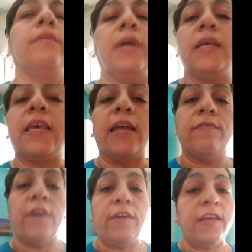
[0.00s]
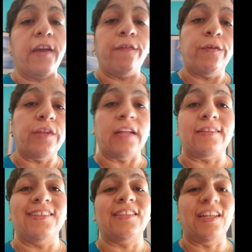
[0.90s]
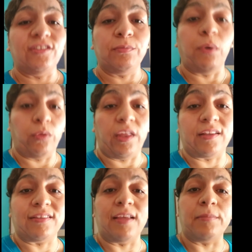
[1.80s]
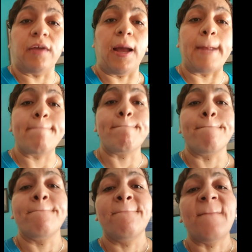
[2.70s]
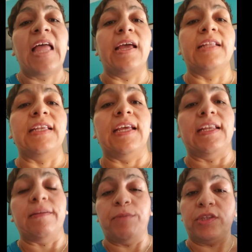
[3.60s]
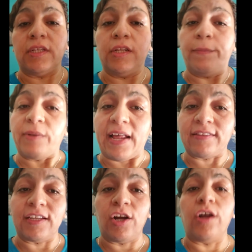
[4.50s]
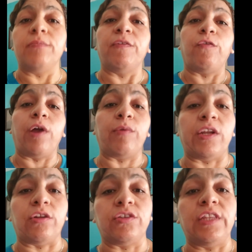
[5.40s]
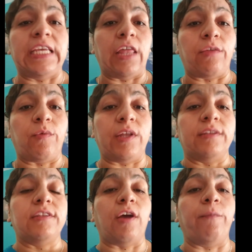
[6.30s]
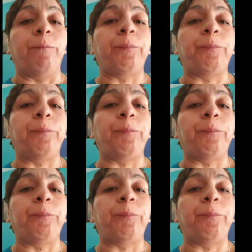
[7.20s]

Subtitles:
again, very careful not to touch both at the same time, and then put the little plastic on before I went on to the other one. So